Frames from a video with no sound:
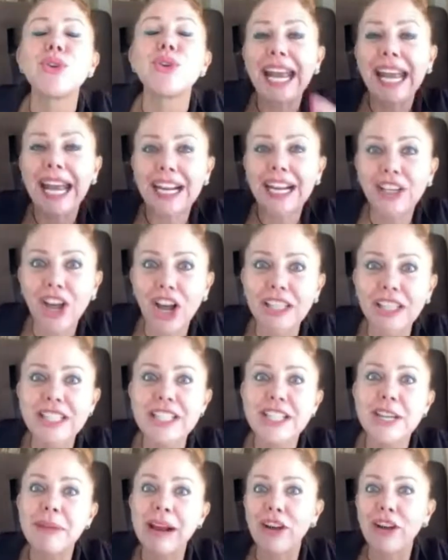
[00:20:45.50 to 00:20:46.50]
and
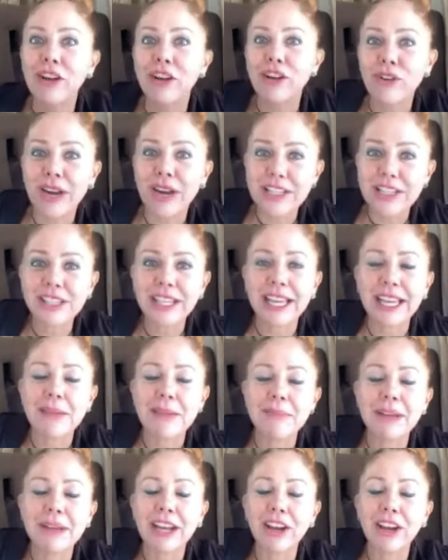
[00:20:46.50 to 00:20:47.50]
acknowledge him and congratulate
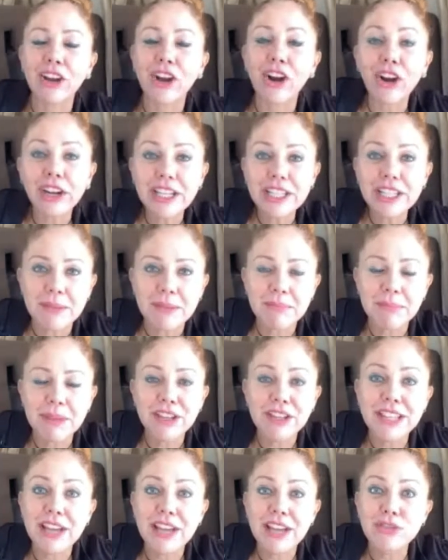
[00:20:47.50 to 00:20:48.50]
him and encourage him,
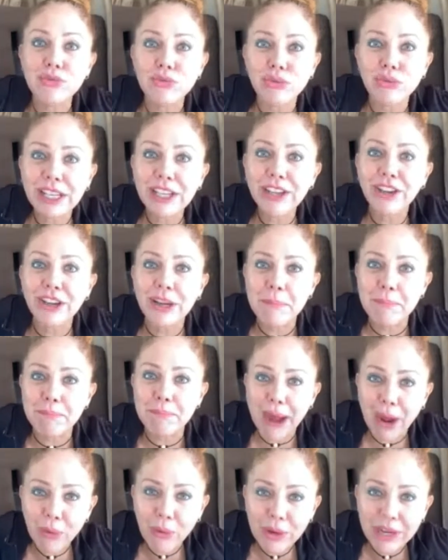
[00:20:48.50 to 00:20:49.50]
because that's really going to
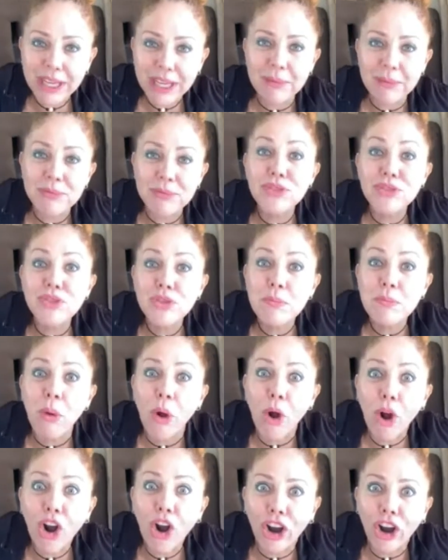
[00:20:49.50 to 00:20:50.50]
empower him to do
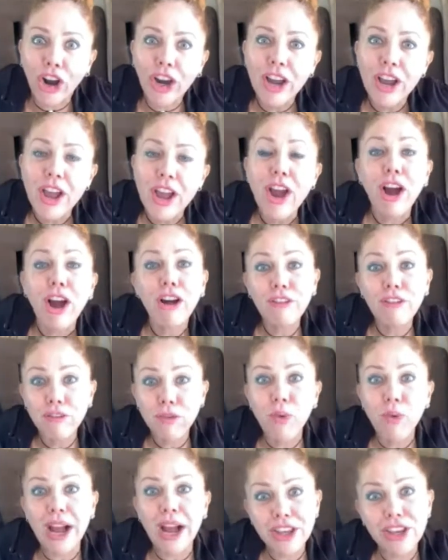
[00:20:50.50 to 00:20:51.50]
more of
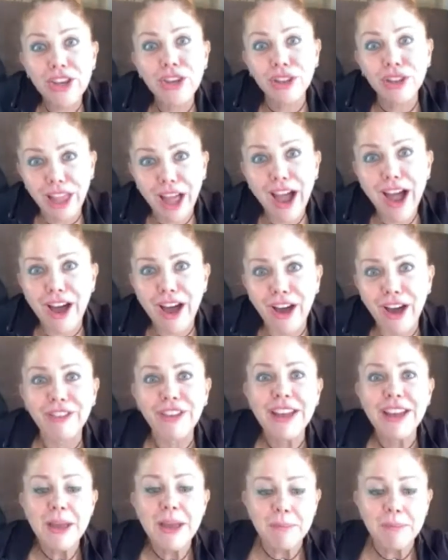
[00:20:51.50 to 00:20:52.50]
what you love.
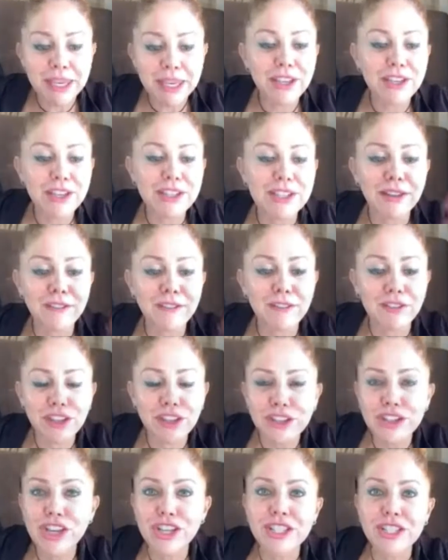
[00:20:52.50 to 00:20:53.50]
Because if
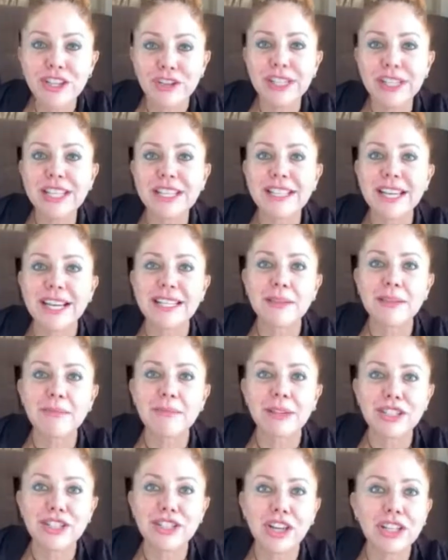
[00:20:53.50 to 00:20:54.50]
you just criticize
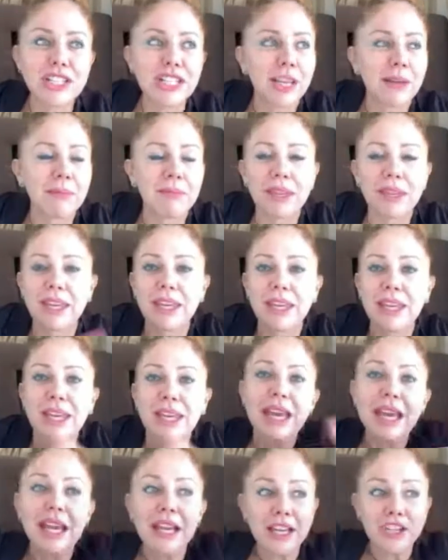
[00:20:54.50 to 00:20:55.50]
him and judge him, he
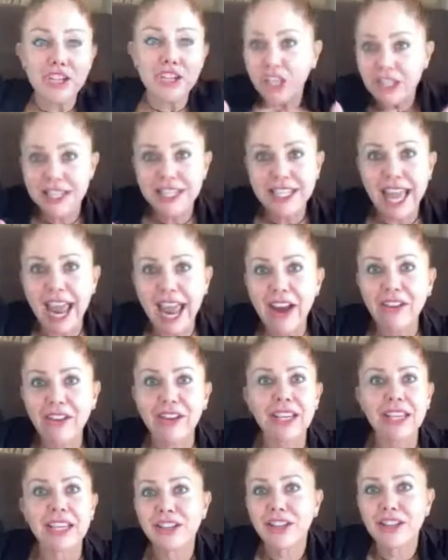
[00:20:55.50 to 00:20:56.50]
shuts
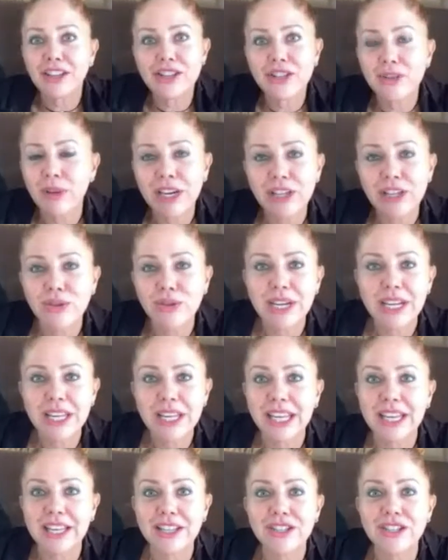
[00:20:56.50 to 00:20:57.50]
down. He doesn't want to do
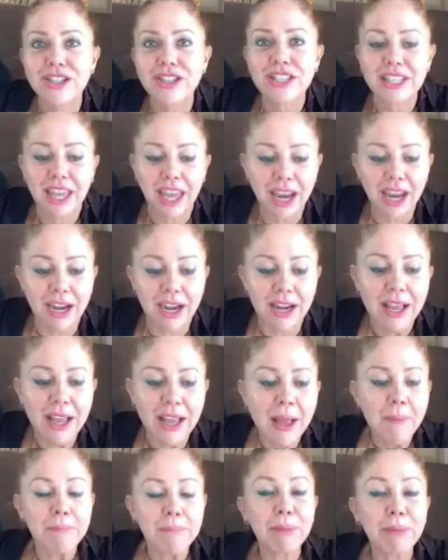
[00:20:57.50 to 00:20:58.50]
anything. He's too scared.
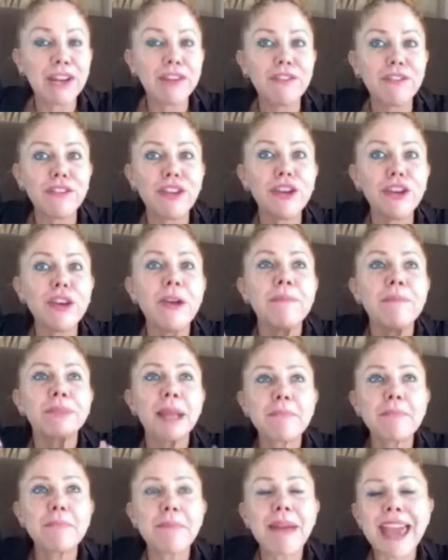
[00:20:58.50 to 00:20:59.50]
But if you
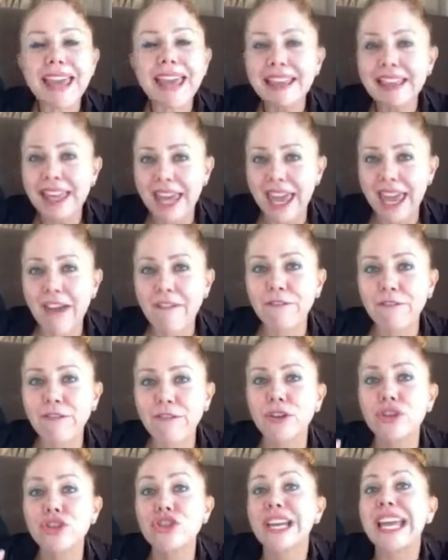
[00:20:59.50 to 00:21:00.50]
make the
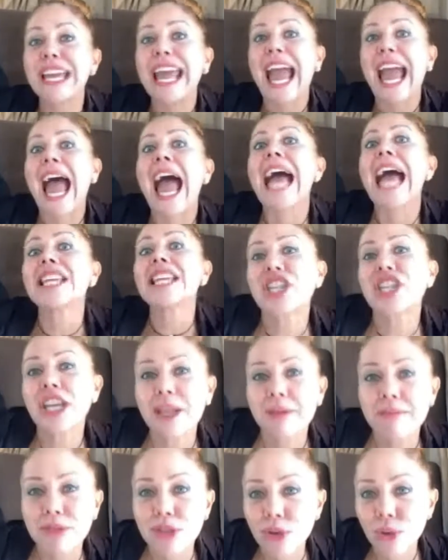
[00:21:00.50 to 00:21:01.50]
effort to catch
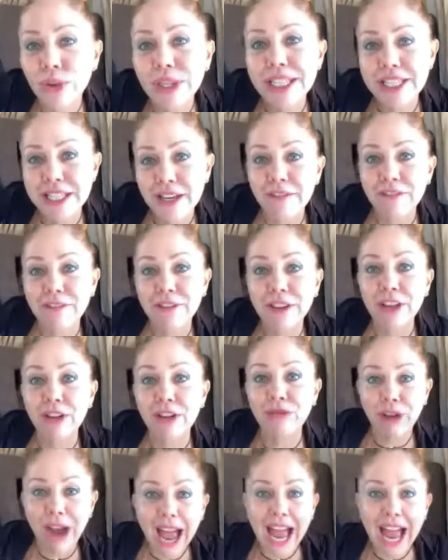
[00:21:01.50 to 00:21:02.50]
him doing
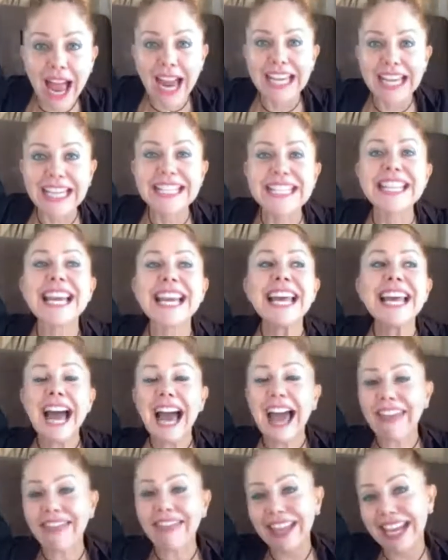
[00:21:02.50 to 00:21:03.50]
something right
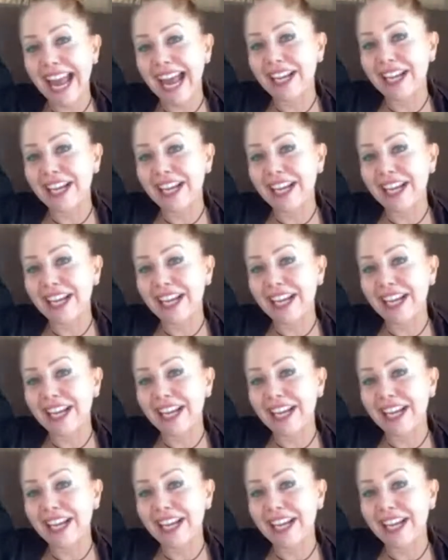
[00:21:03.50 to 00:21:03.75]
and then